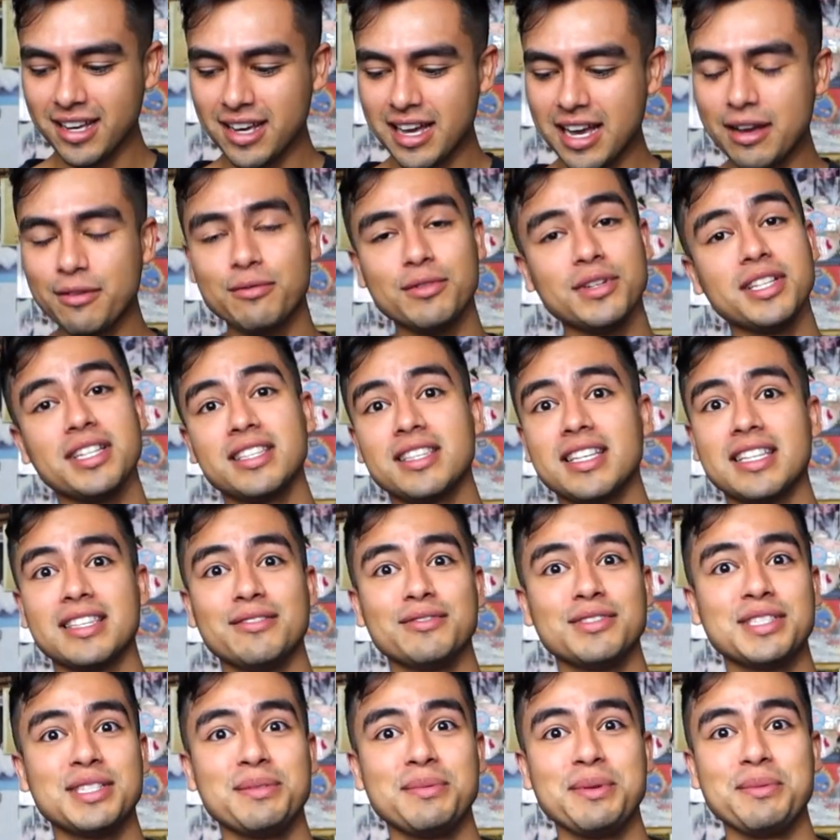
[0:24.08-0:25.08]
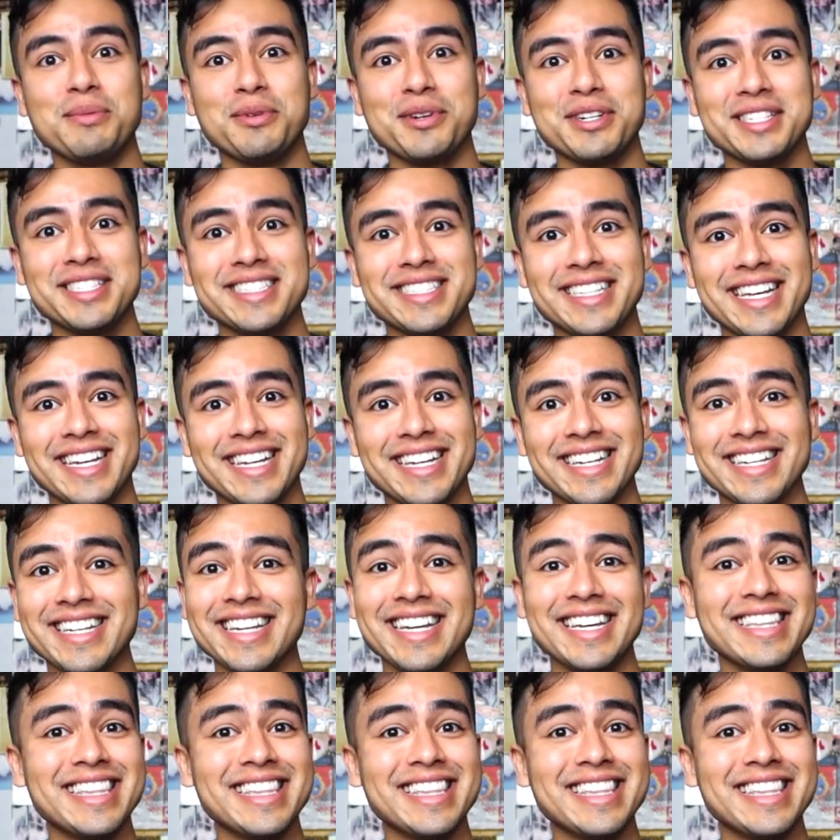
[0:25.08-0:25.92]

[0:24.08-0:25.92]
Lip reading: I really thought that was gonna be more aesthetic.